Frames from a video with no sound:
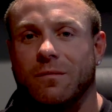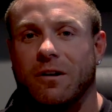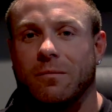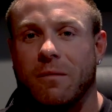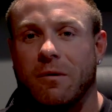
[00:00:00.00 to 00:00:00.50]
I'm
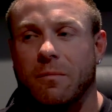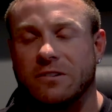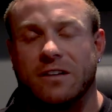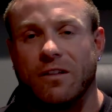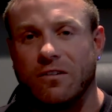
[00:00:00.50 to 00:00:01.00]
going to
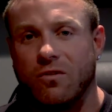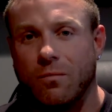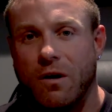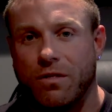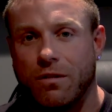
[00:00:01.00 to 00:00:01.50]
bust out like 2 a
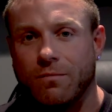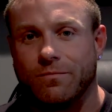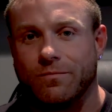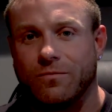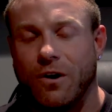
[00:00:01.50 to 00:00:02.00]
month.
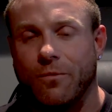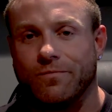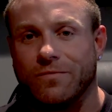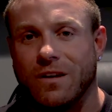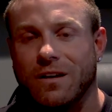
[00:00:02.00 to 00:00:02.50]
So
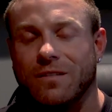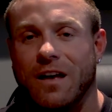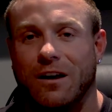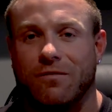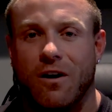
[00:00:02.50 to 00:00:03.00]

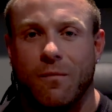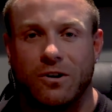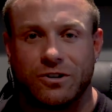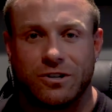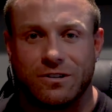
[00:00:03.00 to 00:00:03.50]
thank you very
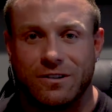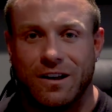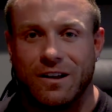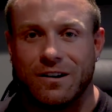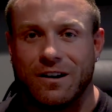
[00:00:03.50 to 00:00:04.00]
much.
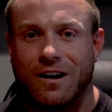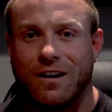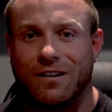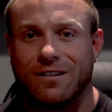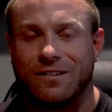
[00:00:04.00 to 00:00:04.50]
And
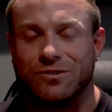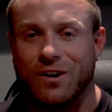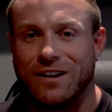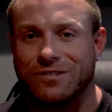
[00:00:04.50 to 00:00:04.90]
I'll see you guys